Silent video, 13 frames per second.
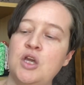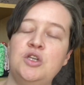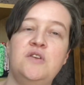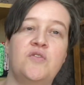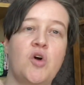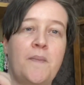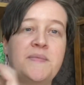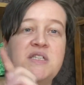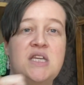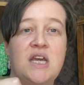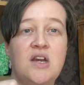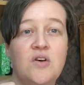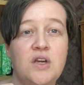You've got
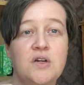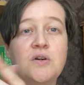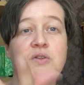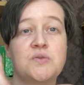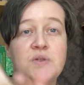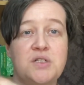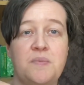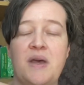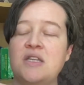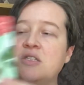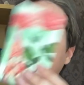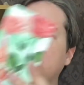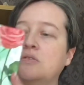materials, which are
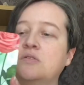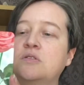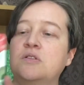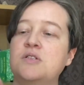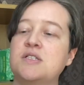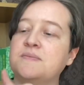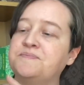pentacles.